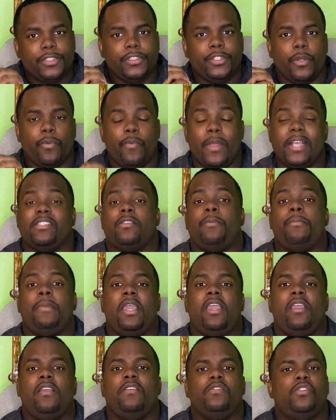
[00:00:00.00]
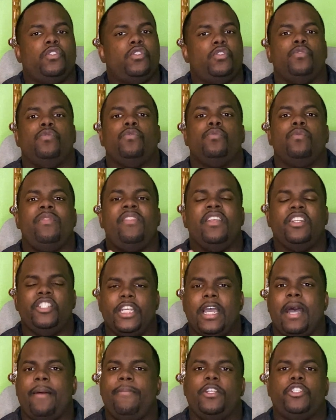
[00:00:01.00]
your resume to the
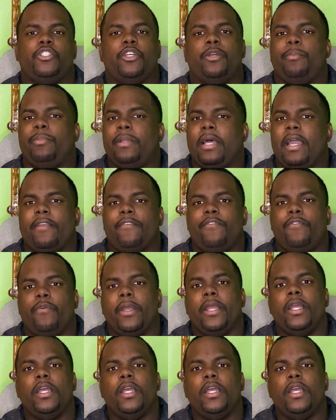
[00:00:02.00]
job that you're applying for.